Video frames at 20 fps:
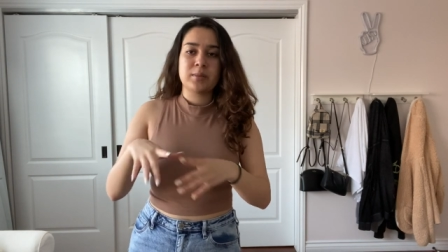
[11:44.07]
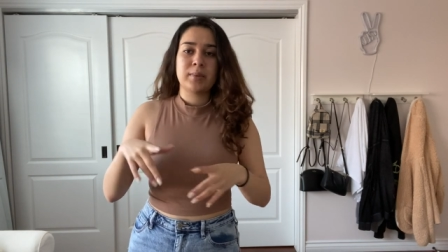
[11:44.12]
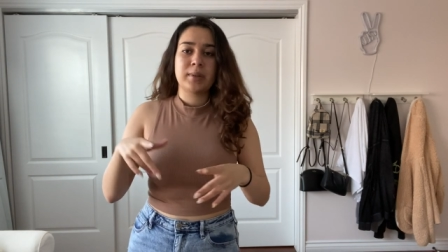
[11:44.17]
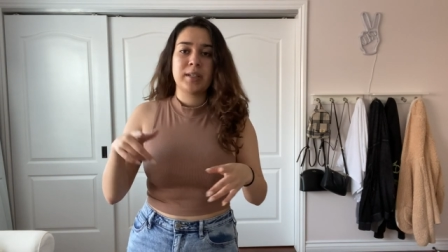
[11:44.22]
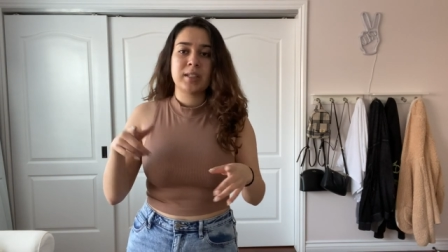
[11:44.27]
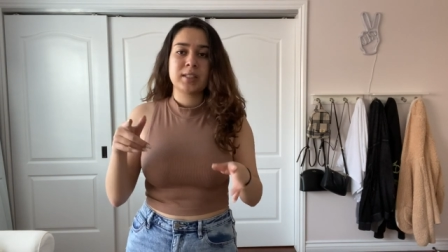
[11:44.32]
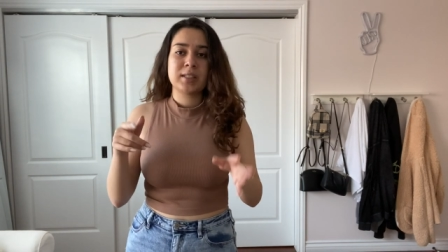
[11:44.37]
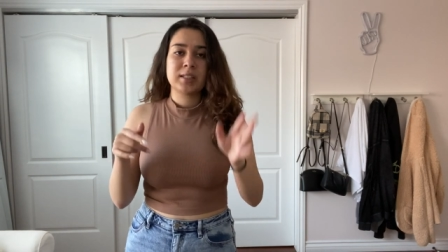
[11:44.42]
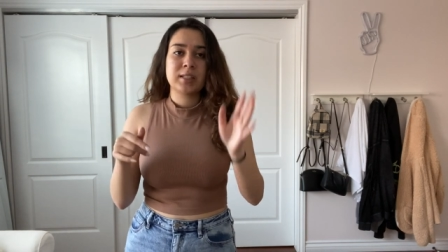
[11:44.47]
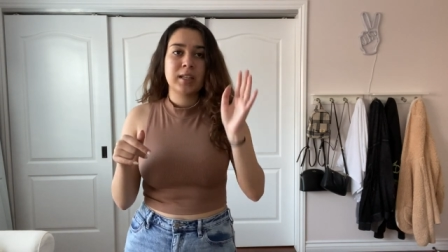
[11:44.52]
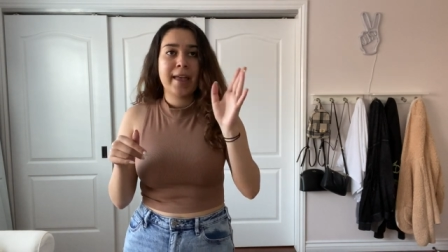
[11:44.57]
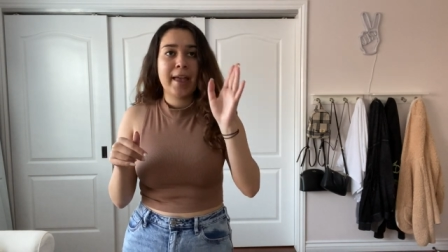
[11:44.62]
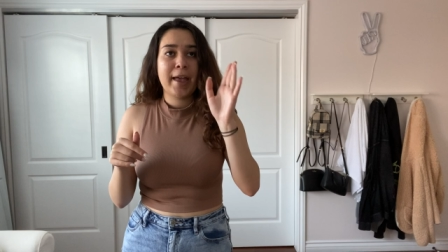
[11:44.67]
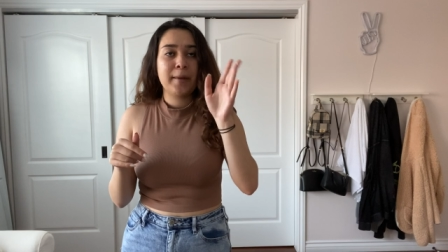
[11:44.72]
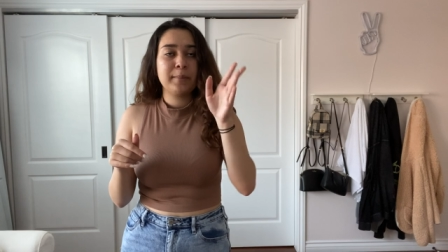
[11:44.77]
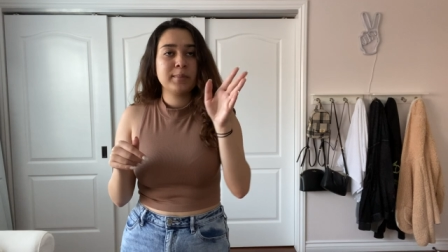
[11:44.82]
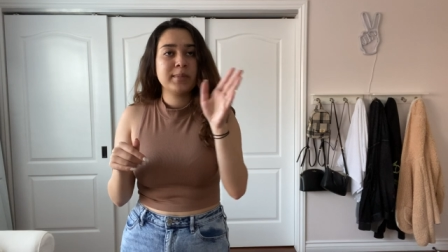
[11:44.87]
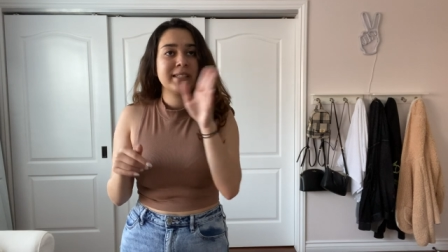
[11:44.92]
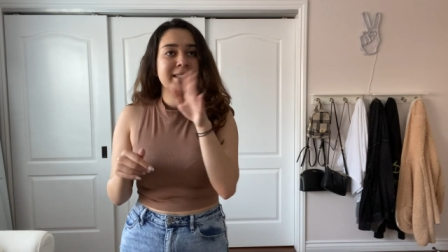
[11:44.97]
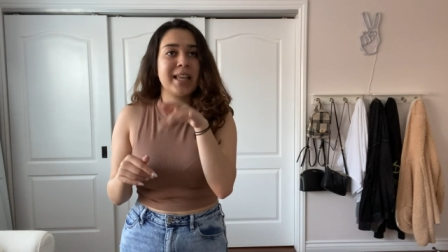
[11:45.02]
but it's
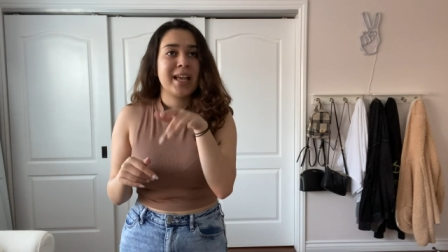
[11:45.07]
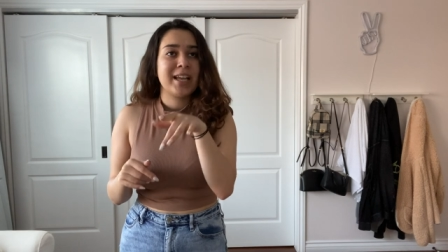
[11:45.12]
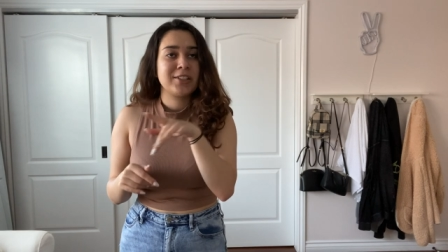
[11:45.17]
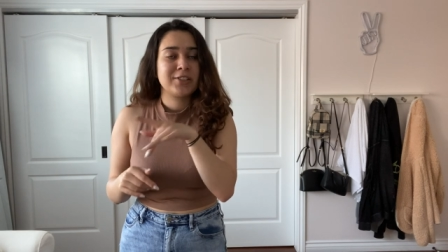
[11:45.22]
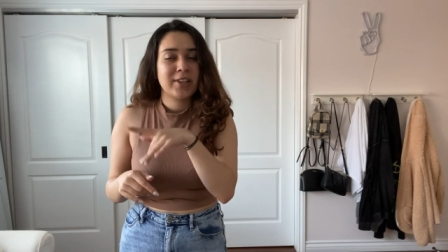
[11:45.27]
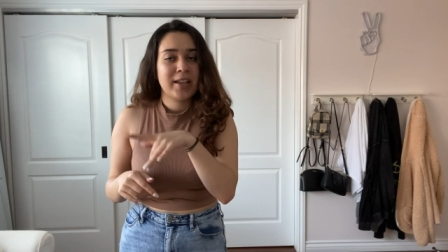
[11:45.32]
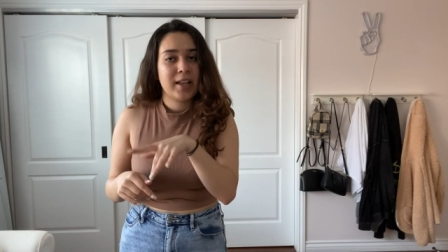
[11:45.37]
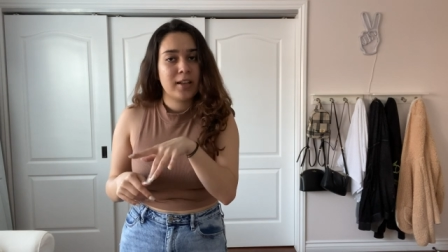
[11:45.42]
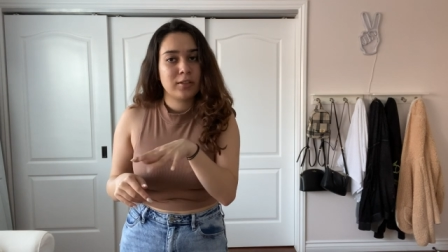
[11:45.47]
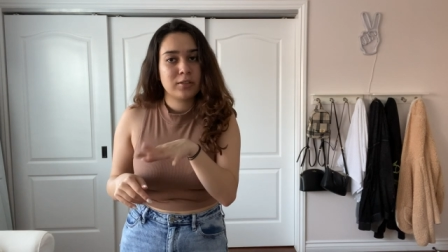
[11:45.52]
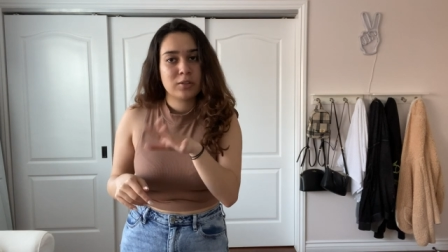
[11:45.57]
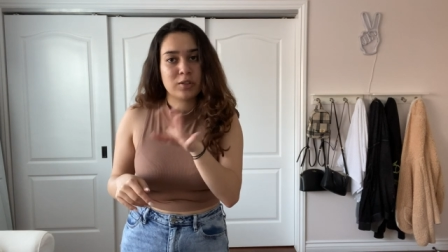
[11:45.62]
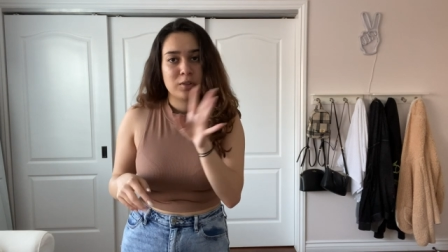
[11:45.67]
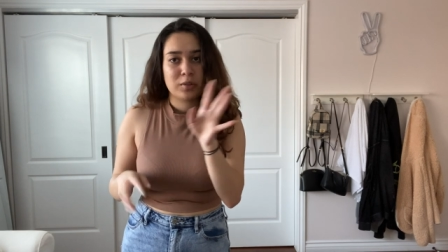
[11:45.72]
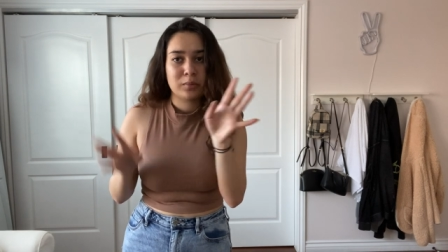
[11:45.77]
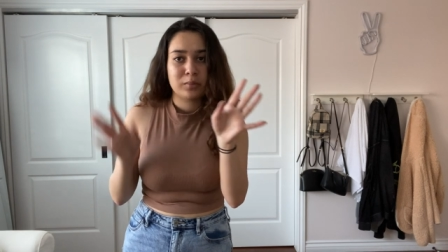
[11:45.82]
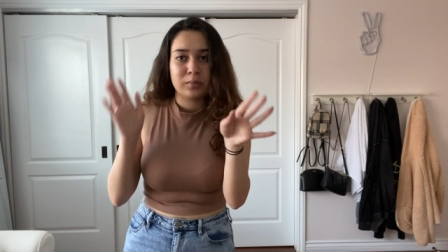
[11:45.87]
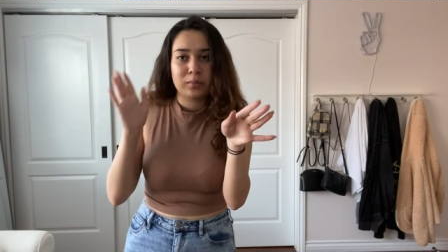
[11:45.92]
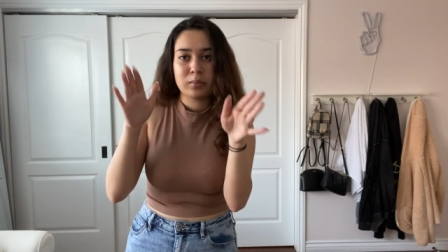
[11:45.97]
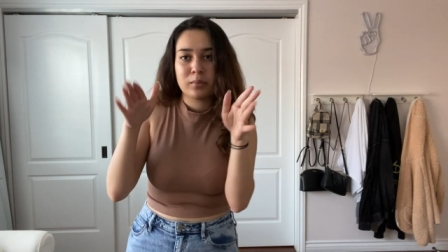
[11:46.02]
M slash L,
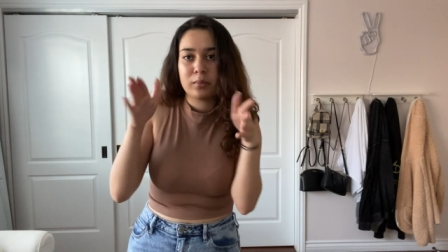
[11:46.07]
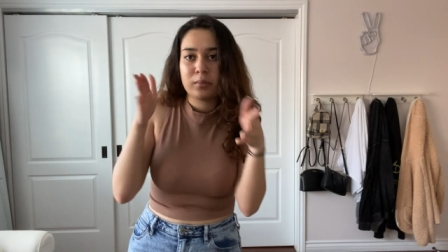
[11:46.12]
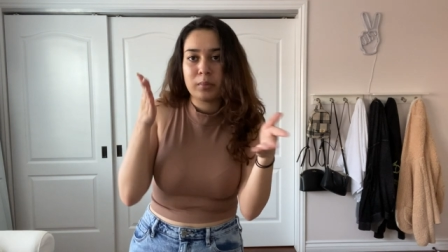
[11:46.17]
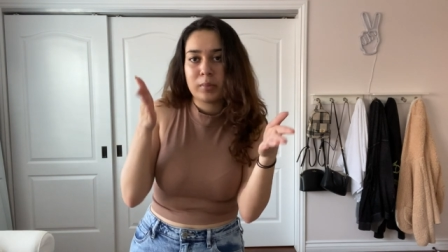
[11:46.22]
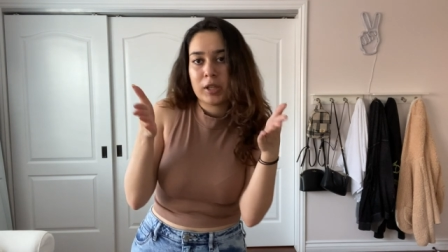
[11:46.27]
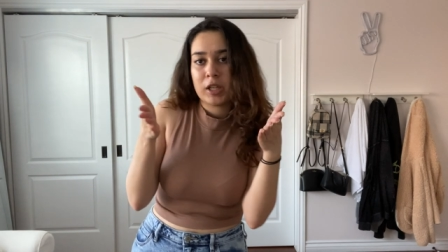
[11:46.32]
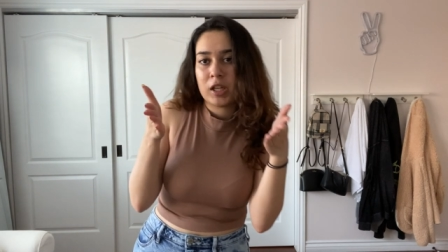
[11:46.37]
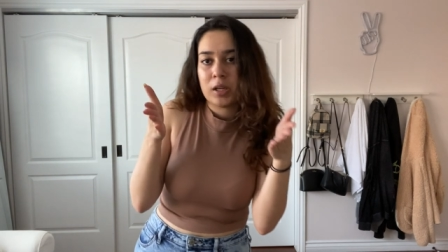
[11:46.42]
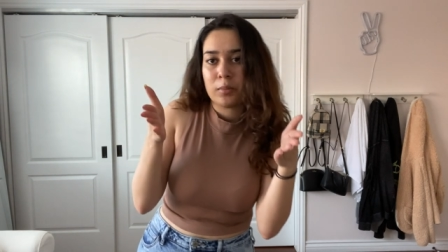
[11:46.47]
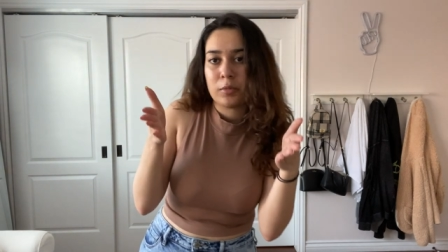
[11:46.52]
so medium